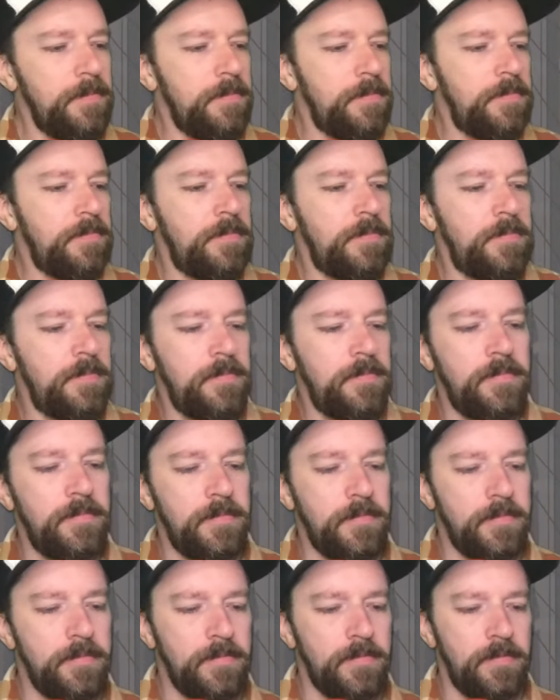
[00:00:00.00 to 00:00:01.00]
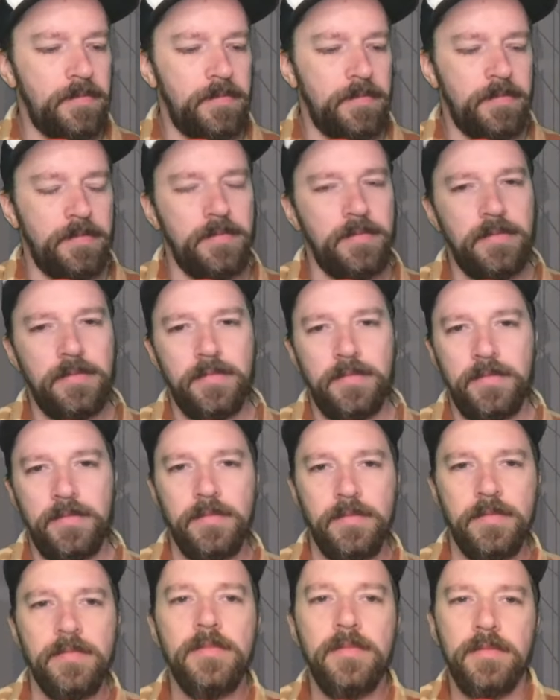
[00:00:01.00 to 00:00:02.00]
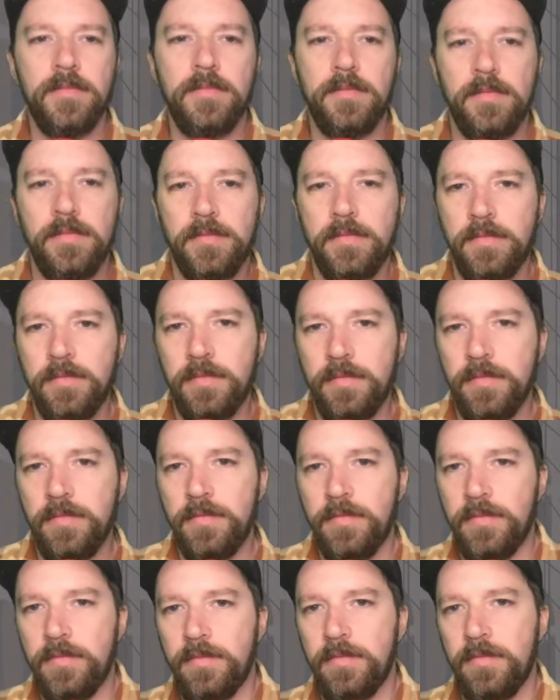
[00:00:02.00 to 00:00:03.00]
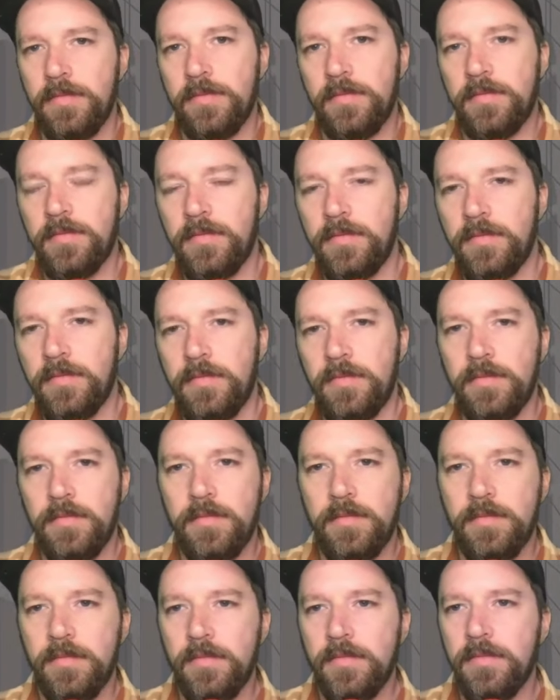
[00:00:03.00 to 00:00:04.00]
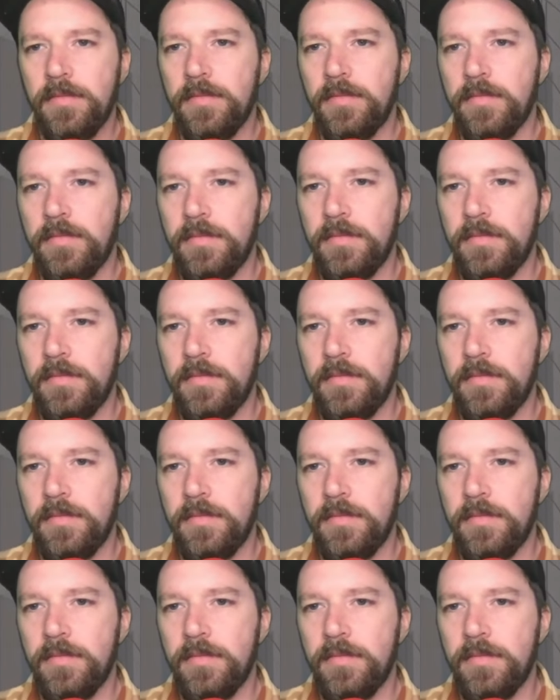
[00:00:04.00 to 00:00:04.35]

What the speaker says: No words are spoken by the person on screen.